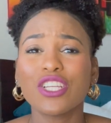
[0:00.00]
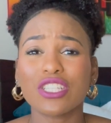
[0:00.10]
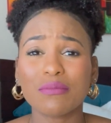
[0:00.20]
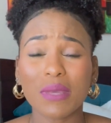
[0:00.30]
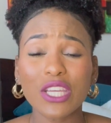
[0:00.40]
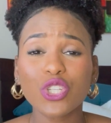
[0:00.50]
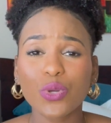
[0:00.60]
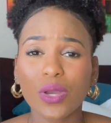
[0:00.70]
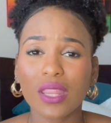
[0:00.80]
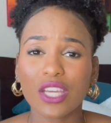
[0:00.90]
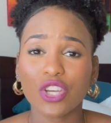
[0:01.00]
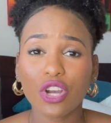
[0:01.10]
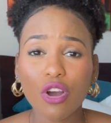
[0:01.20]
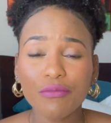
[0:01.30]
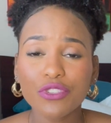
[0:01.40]
Just make sure that you're
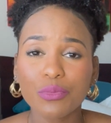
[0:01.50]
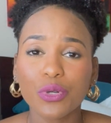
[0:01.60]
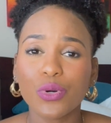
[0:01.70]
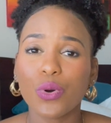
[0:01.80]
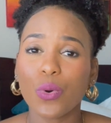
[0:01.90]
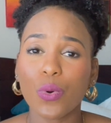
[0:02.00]
comfortable,